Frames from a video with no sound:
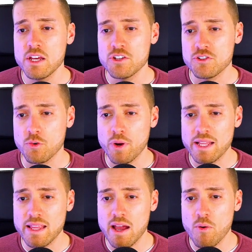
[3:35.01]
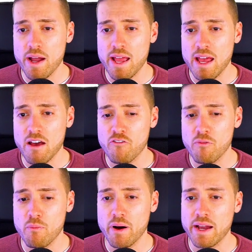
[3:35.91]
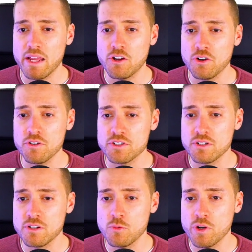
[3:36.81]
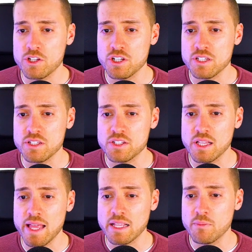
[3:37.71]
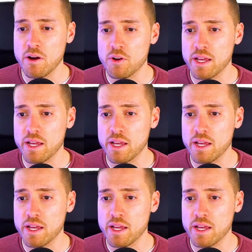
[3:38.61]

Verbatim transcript: So right now I have my cursor, which is in select mode.